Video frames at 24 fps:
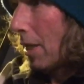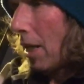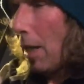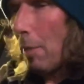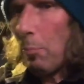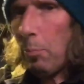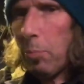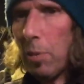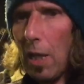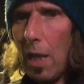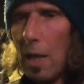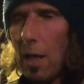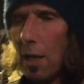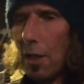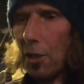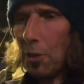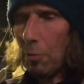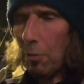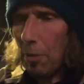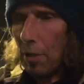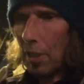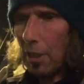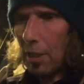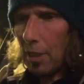a
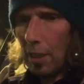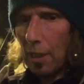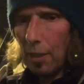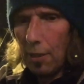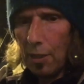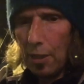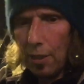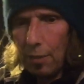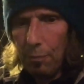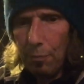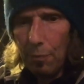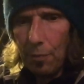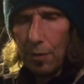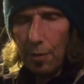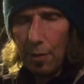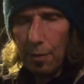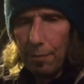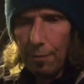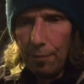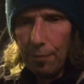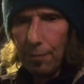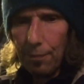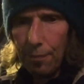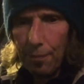blast with the
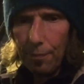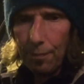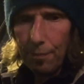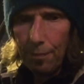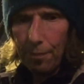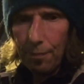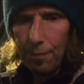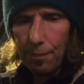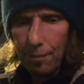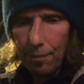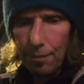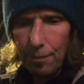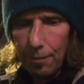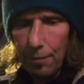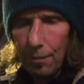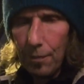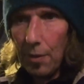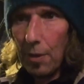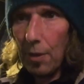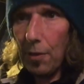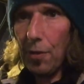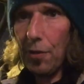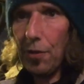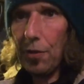
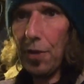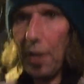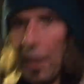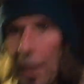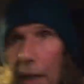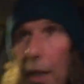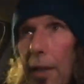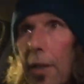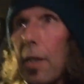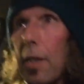thing.